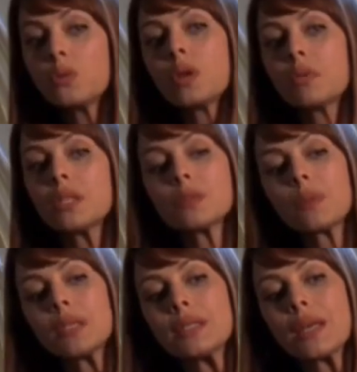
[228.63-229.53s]
women
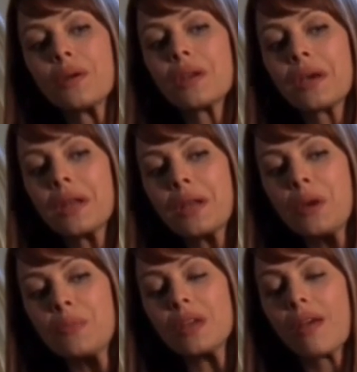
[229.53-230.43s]
spending Saturday night at
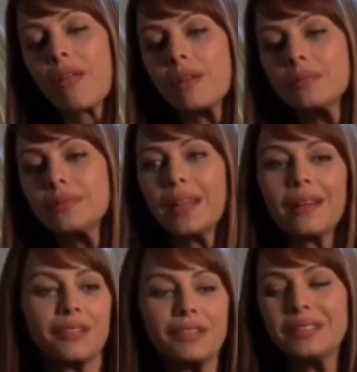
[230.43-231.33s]
home together. I
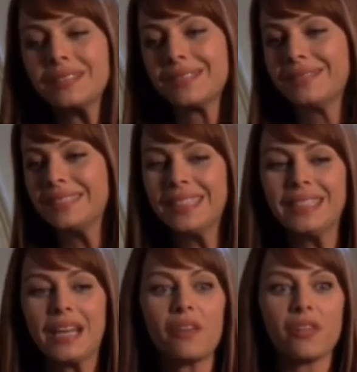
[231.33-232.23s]
love it.
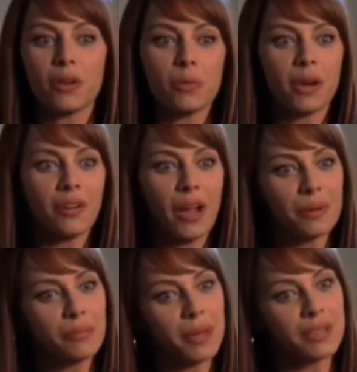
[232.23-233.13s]
How very whatever
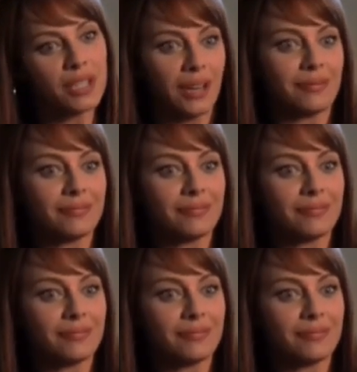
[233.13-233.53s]
happened to Baby Jane.